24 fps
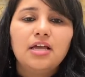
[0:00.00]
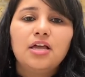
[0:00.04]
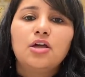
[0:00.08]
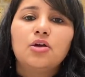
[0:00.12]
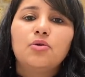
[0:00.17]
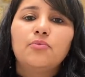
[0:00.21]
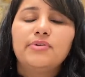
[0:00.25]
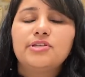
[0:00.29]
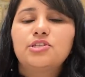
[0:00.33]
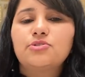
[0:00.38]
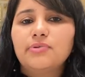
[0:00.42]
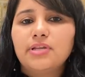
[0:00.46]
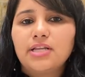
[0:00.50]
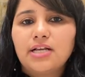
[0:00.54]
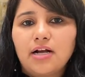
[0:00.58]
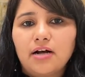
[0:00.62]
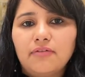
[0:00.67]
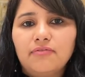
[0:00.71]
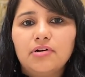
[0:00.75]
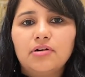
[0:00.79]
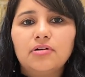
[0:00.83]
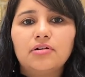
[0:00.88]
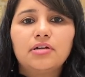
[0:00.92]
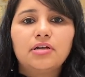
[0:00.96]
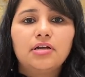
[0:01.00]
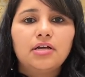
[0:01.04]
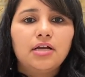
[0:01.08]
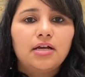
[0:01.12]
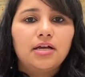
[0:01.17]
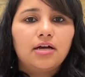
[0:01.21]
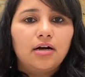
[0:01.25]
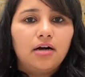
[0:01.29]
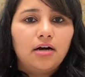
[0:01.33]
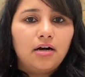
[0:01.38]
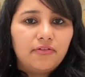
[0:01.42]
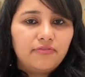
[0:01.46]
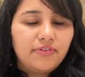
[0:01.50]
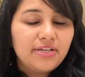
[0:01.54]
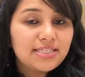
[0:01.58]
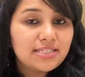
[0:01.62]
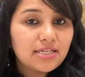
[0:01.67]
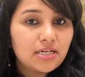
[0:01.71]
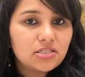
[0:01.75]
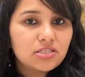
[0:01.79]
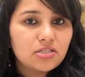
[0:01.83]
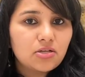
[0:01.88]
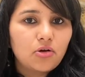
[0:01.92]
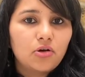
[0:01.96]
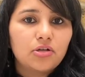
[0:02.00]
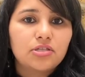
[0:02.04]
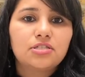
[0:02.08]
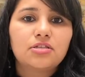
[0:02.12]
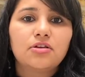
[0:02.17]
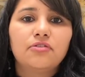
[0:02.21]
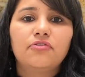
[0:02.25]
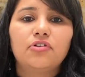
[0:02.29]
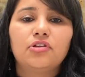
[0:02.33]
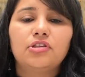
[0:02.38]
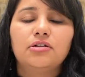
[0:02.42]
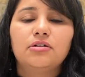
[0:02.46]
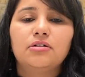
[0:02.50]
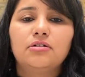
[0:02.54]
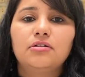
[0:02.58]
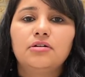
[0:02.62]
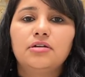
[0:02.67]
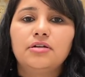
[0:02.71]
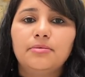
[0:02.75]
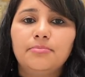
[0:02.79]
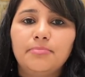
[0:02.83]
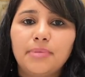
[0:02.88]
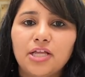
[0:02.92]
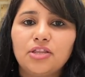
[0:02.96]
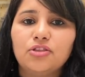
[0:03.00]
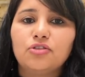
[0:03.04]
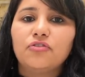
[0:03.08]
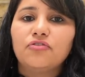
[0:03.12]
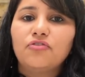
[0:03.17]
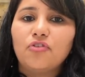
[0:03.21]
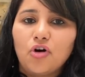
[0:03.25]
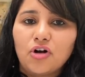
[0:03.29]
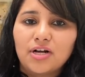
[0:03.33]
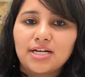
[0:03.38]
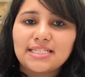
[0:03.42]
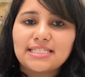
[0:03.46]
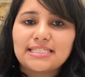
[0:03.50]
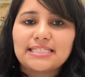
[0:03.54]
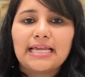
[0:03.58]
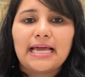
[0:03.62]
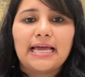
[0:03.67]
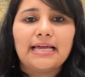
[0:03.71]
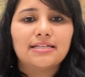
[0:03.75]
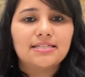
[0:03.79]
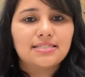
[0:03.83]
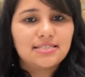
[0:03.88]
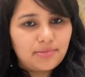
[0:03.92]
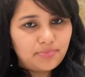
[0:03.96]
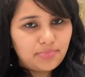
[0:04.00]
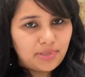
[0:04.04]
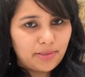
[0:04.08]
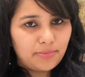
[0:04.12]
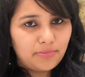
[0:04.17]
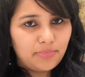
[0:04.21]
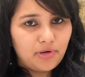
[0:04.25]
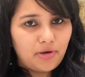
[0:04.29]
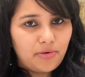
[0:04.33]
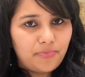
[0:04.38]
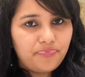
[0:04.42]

which will cover uh, visa slots for the month of August and September.